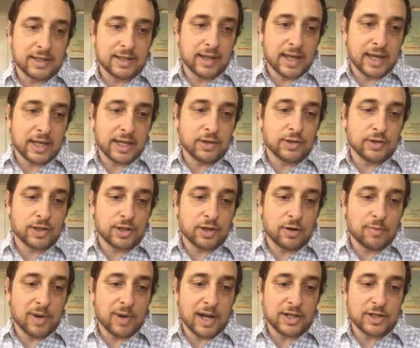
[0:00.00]
Thank you so
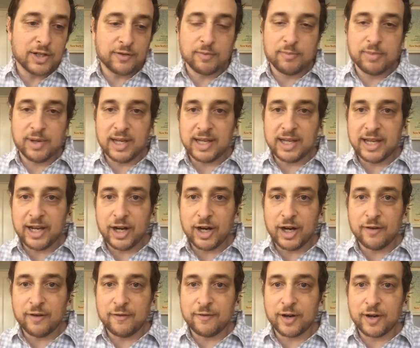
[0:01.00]
much for being here
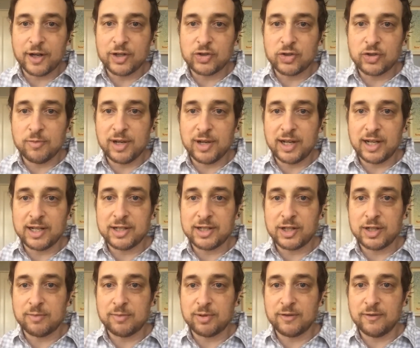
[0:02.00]
and for contributing in
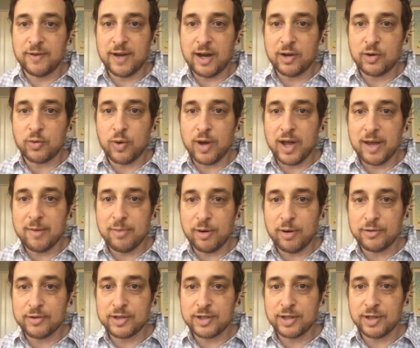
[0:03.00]
such a profound way,
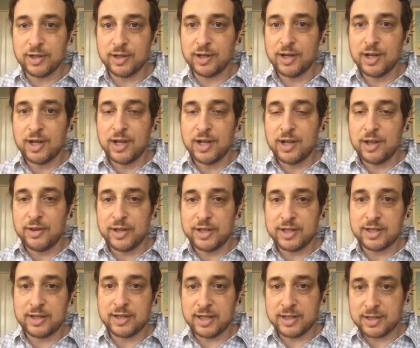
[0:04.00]
both to
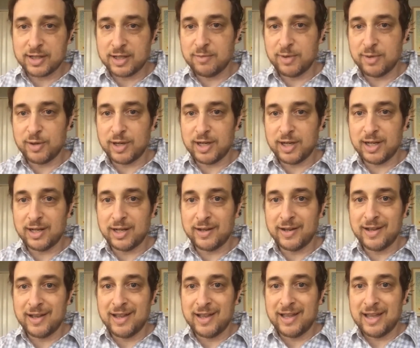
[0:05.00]
this community
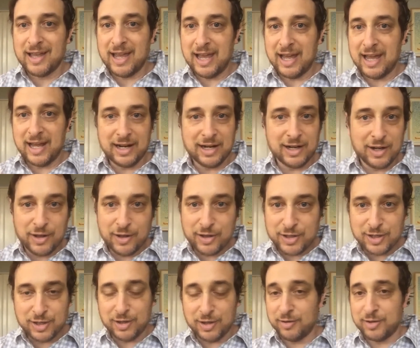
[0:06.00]
and
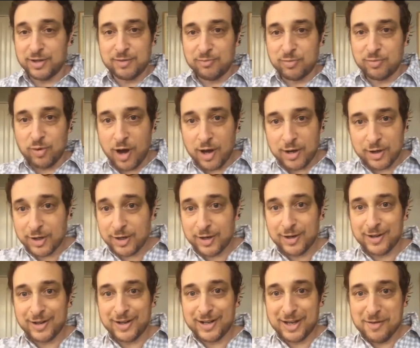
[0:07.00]
to this
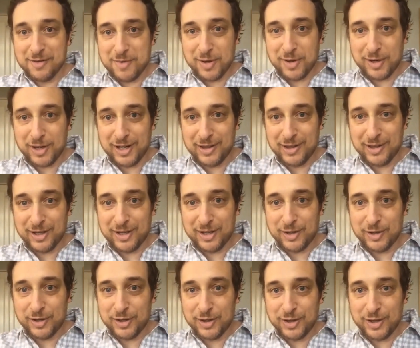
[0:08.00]
broader community that
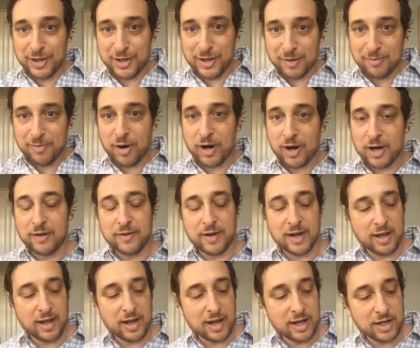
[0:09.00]
you're a part of.
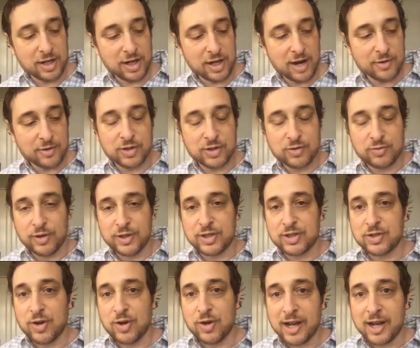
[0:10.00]
And I was just really
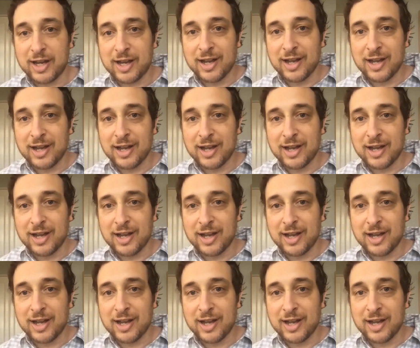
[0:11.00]
struck